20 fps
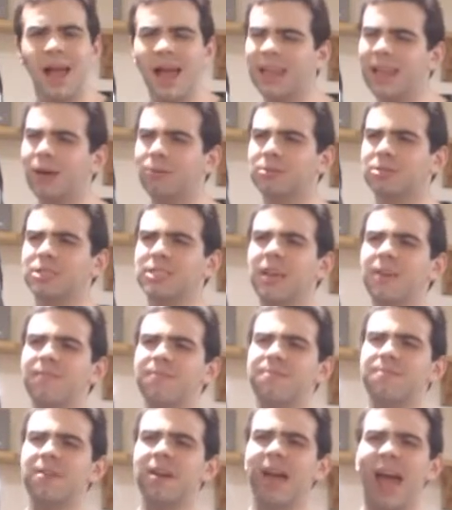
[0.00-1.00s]
Hello,
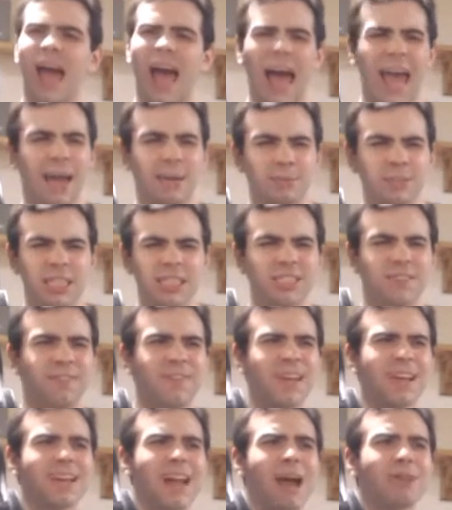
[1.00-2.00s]
Chief! I have just
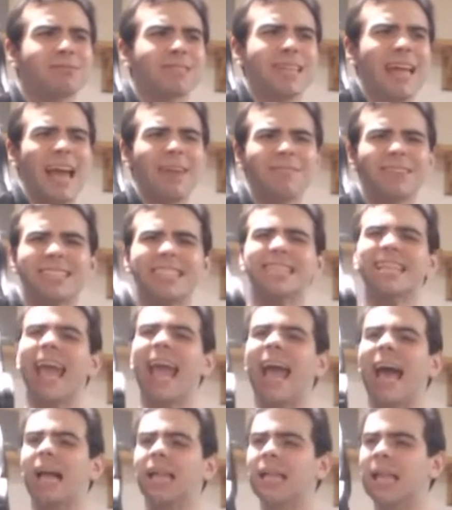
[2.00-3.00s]
figured out every
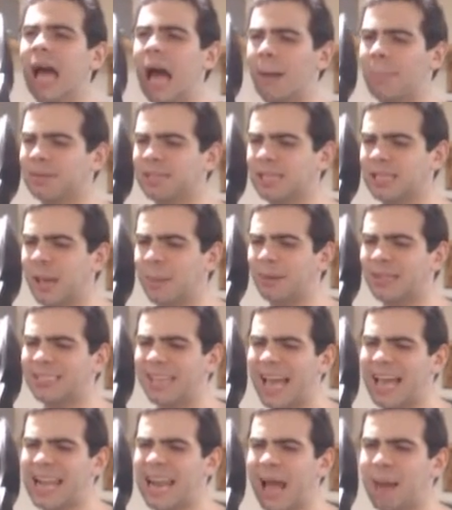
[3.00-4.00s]
detail about the number
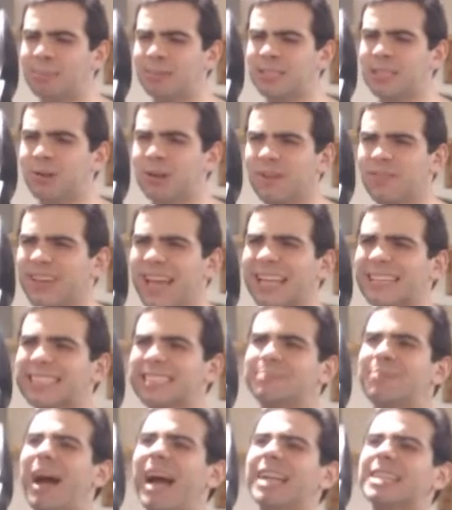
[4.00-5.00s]
10 episode of Get
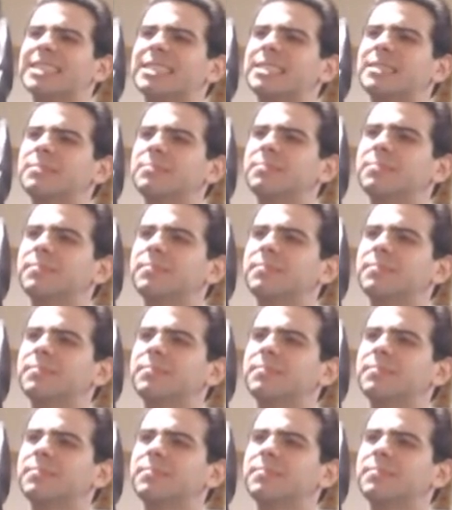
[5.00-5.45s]
Smart.